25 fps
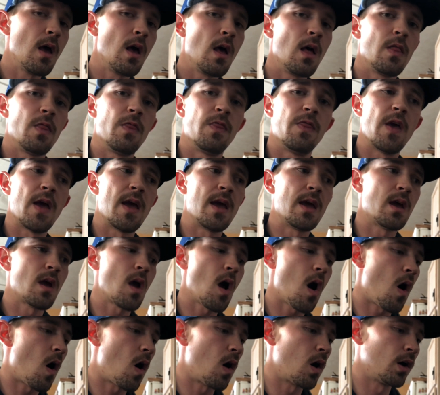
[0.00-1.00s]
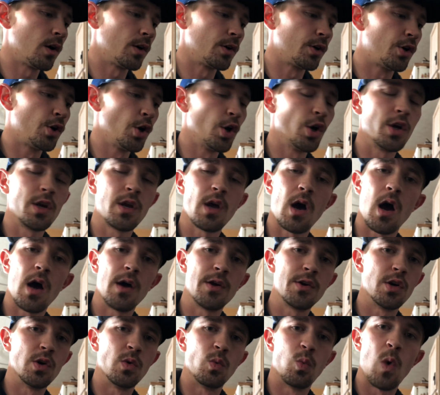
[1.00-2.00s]
They are good
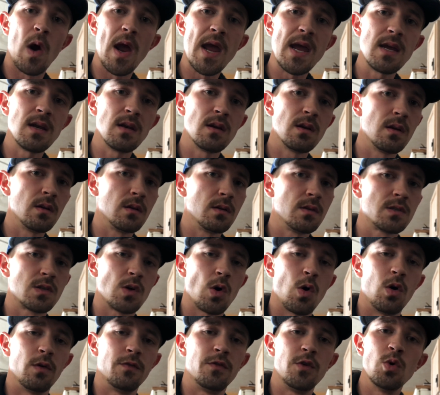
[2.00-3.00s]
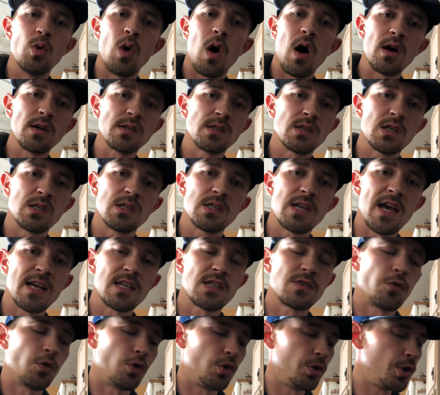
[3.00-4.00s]
underweight, so if you are
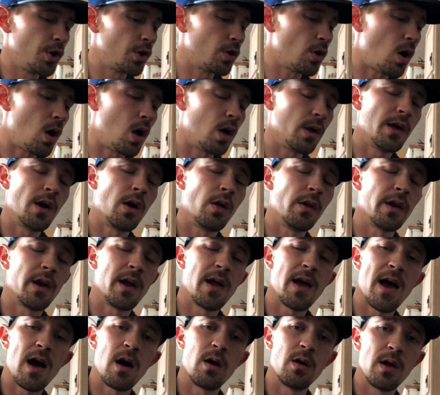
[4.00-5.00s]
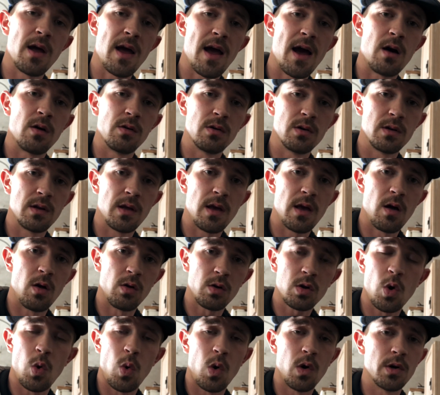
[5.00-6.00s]
successful and you're hauling out
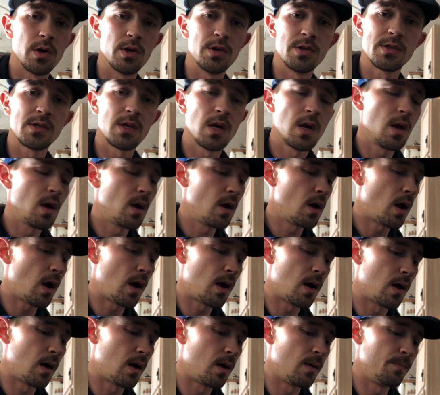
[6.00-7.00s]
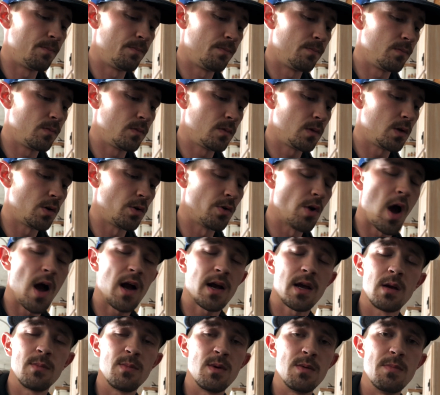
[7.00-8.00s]
elk quarters, you're not
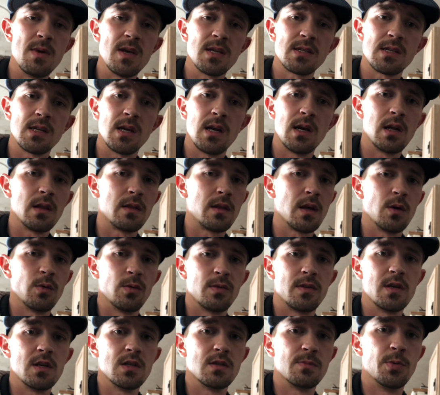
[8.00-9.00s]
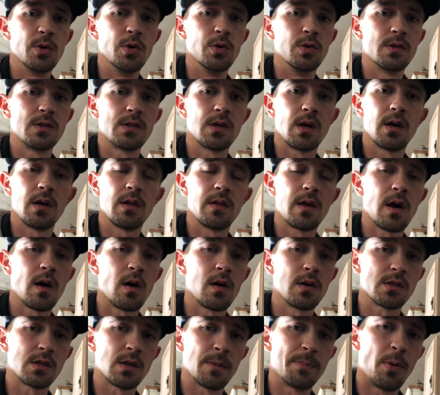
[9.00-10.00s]
going to be missing anything with these boots. They
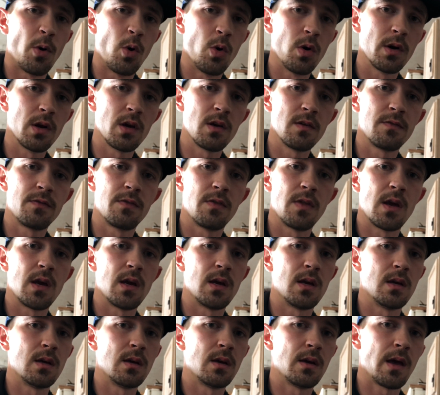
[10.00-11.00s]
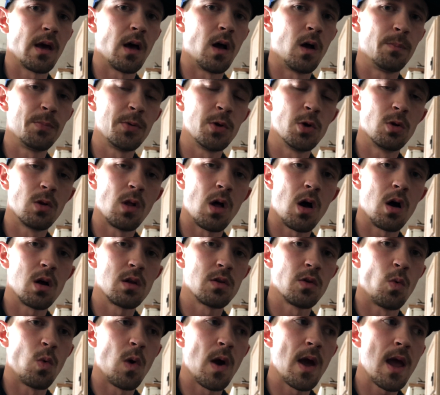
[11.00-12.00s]
are supportive. They help you along
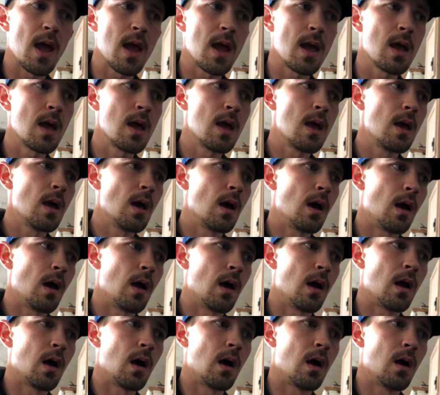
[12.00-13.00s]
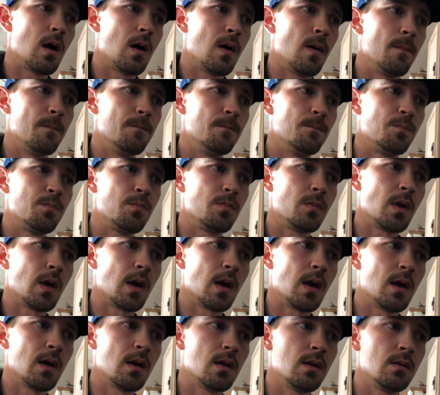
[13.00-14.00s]
the way,
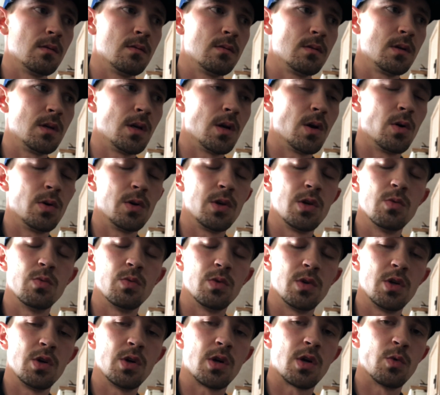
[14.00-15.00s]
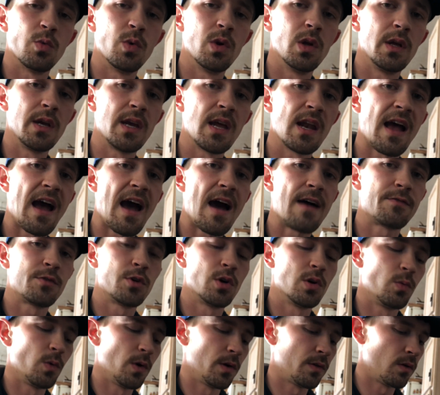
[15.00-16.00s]
and you can really get after
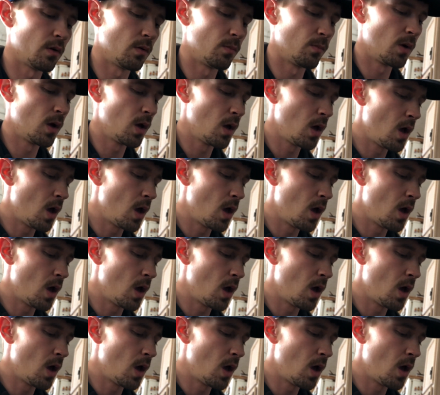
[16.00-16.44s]
it with them.